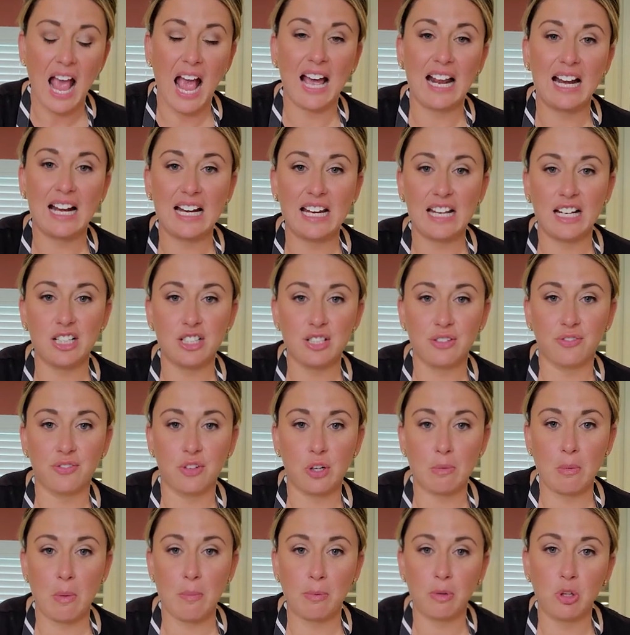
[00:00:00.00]
and I need it to
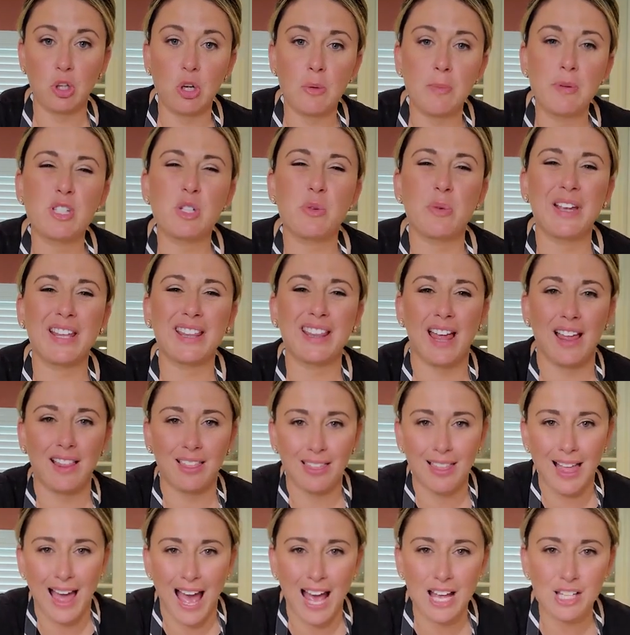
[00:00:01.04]
firm up a little bit so we get
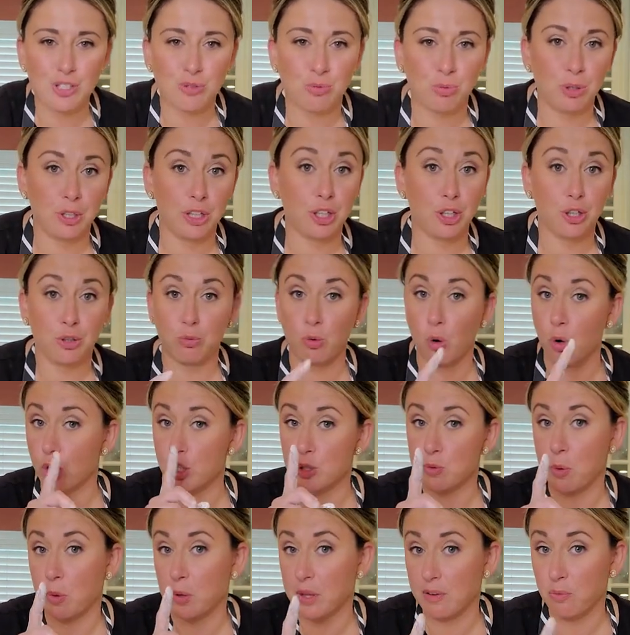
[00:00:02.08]
that last really good roll,
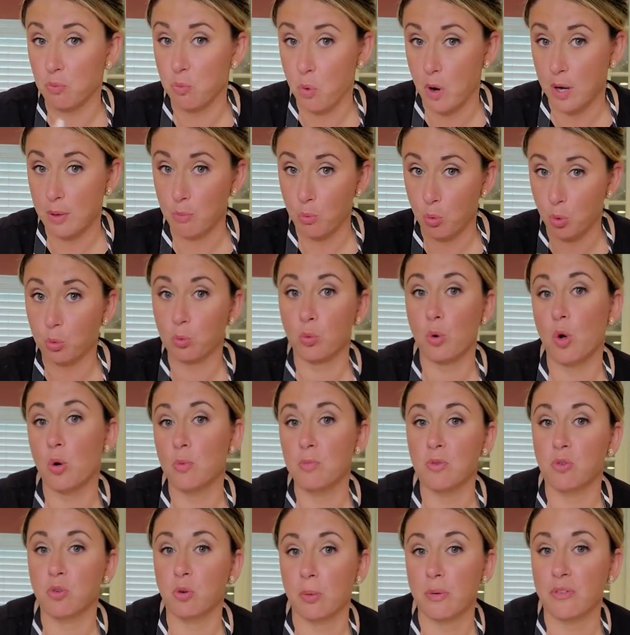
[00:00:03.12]
because we only have one more roll
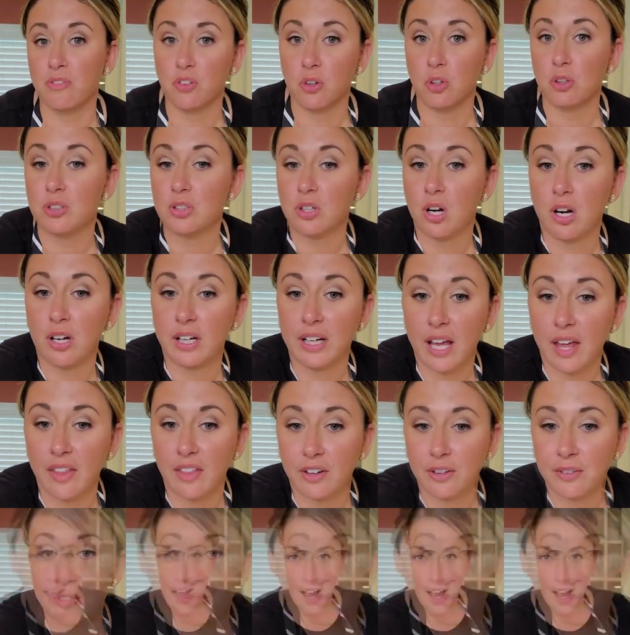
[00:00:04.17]
before we fold it all together.